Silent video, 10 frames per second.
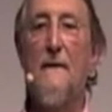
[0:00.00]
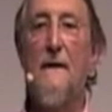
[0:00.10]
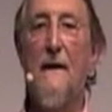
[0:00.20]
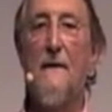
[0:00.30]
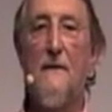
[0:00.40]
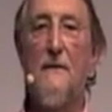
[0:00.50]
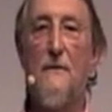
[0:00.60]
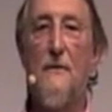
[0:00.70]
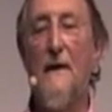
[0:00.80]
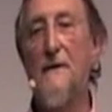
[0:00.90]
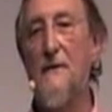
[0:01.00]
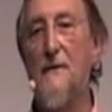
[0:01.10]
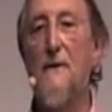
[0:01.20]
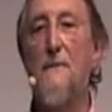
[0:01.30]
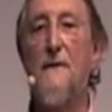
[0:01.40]
the actual
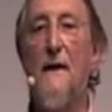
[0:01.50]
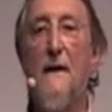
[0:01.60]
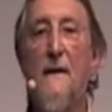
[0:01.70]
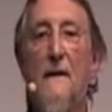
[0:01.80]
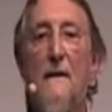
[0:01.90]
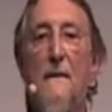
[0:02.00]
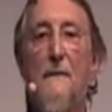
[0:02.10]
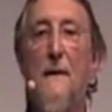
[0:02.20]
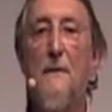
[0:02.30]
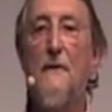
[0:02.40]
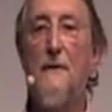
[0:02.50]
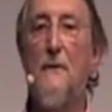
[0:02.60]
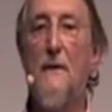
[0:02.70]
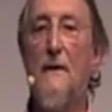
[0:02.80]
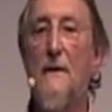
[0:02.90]
transcript, say, people's
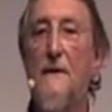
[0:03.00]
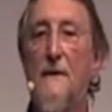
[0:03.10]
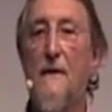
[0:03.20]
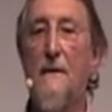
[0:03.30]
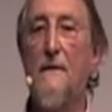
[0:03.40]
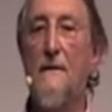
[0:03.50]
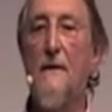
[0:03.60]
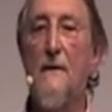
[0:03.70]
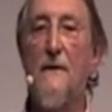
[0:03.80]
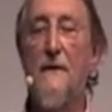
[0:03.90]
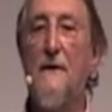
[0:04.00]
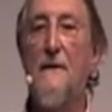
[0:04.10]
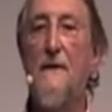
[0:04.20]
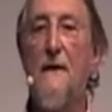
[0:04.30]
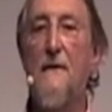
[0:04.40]
words or the
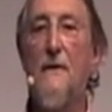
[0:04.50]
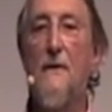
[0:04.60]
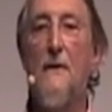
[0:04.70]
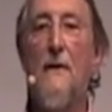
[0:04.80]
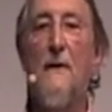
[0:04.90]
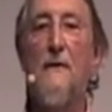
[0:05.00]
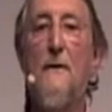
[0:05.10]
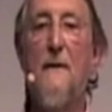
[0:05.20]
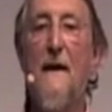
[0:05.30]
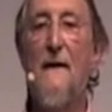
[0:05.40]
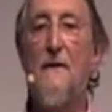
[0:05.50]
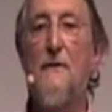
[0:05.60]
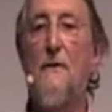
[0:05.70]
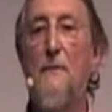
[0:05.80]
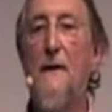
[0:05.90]
things they do, from the
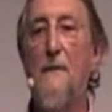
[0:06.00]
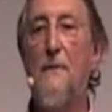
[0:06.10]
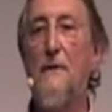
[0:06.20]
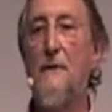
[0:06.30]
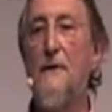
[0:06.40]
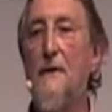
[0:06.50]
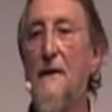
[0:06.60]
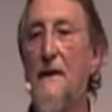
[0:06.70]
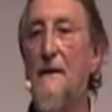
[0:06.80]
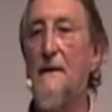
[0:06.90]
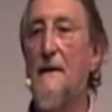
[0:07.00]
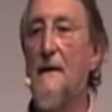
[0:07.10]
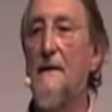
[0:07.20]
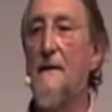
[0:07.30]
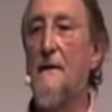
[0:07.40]
actual people doing it
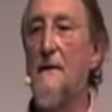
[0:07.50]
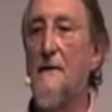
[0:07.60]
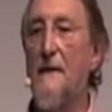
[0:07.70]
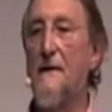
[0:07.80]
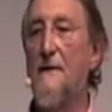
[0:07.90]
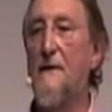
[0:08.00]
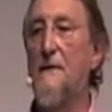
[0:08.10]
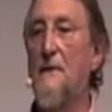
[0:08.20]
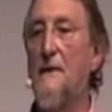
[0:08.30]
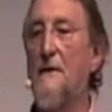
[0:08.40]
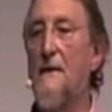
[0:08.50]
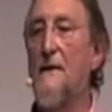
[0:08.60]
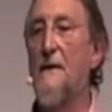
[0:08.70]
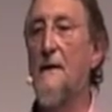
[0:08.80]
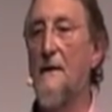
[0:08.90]
and the context in which
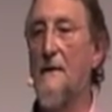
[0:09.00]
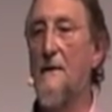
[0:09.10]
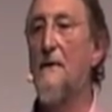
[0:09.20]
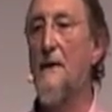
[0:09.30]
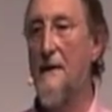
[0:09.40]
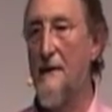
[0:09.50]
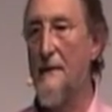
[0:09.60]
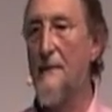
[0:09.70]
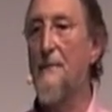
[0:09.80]
they do it.